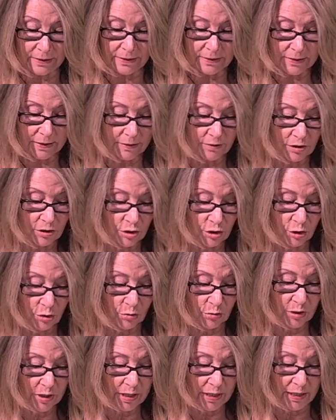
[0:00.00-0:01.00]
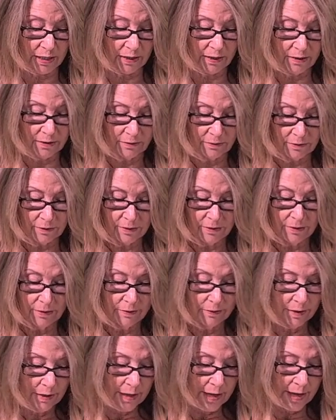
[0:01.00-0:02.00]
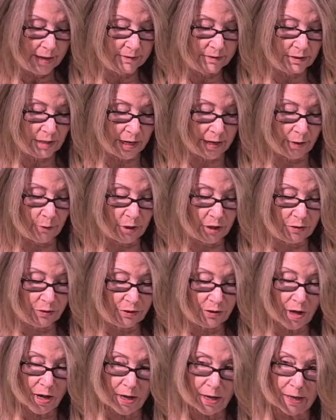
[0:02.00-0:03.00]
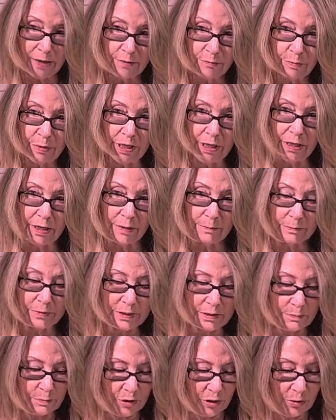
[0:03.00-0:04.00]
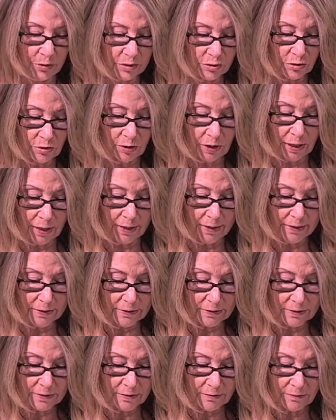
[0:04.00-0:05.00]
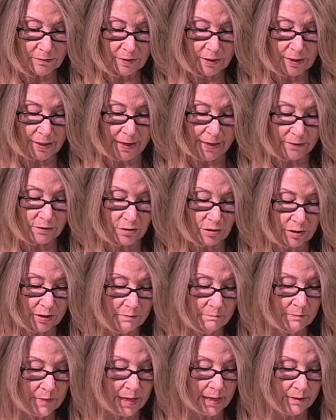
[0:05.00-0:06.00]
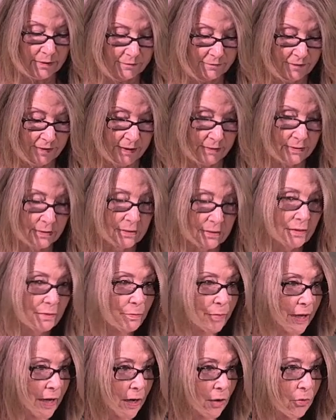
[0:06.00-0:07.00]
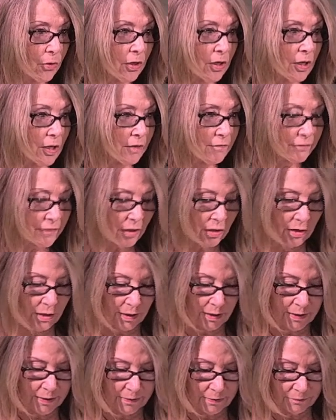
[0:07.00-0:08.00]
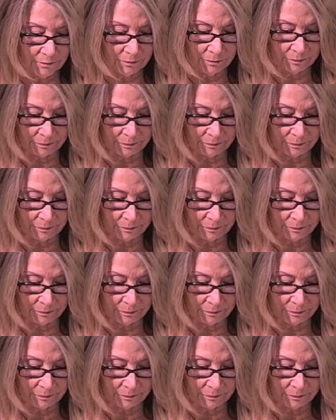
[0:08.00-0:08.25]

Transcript: such degree as our thought becomes spiritualized, it actually manifests the power of God.